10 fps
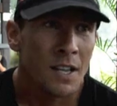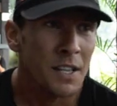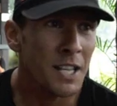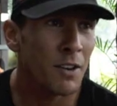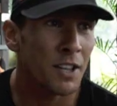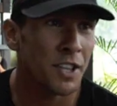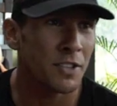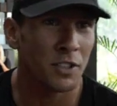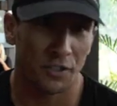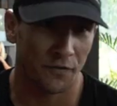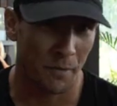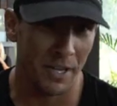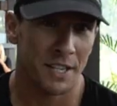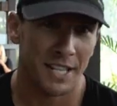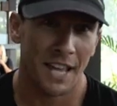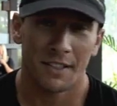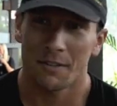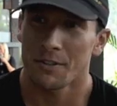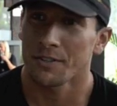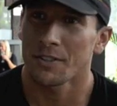I think not just for me as an
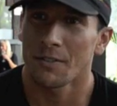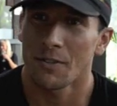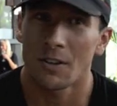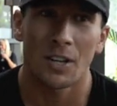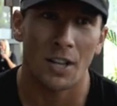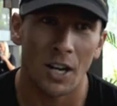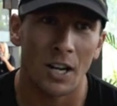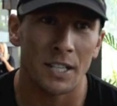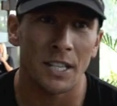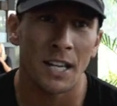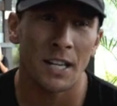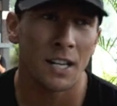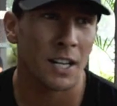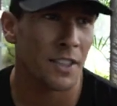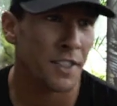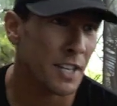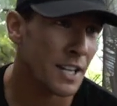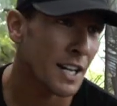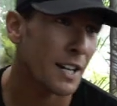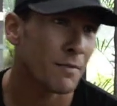athlete where it's gone wrong. I
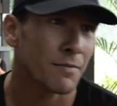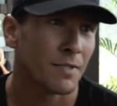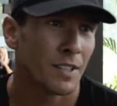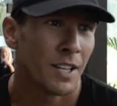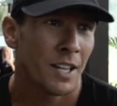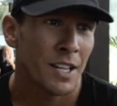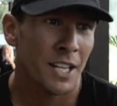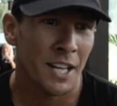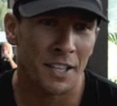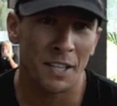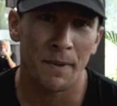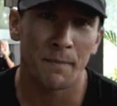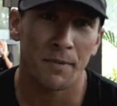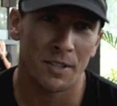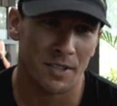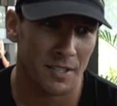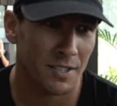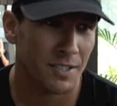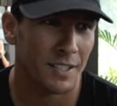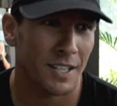think the Olympic
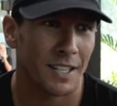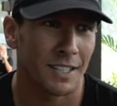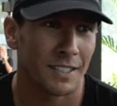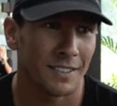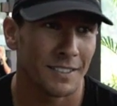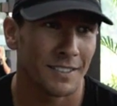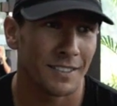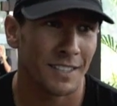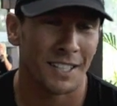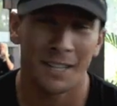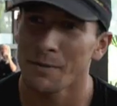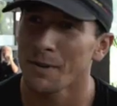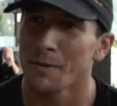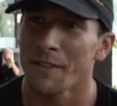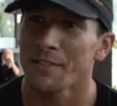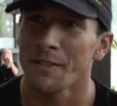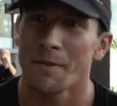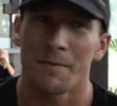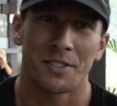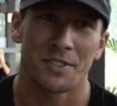process is. Whenever
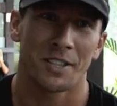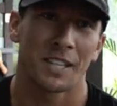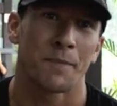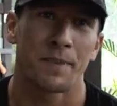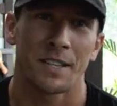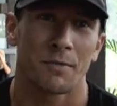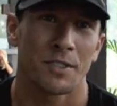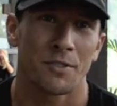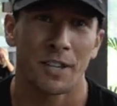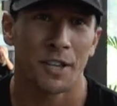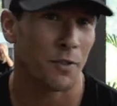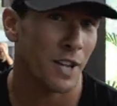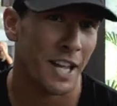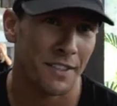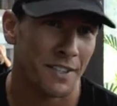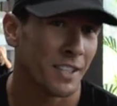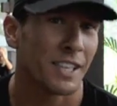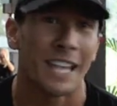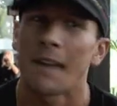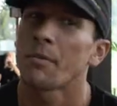someone mentions Olympics, we try and create these
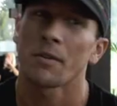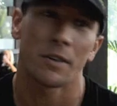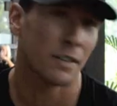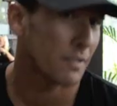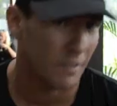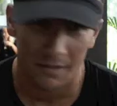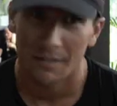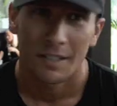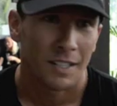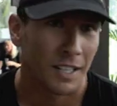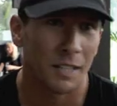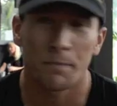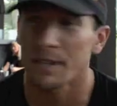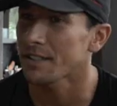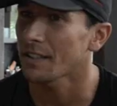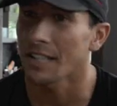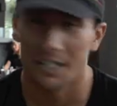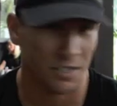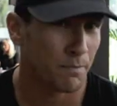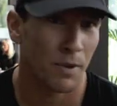elaborate Olympic
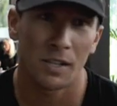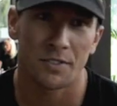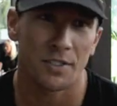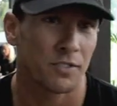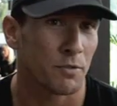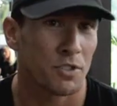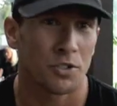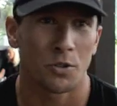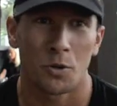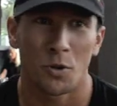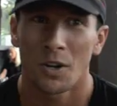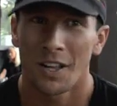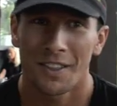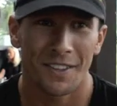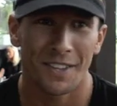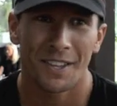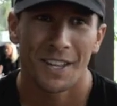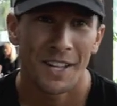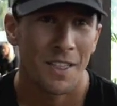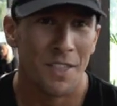selection policies to ensure that
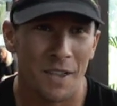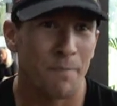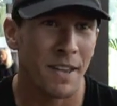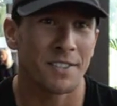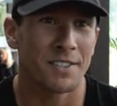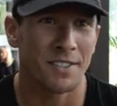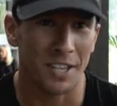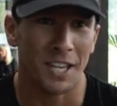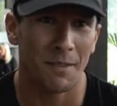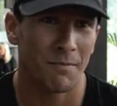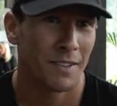the best team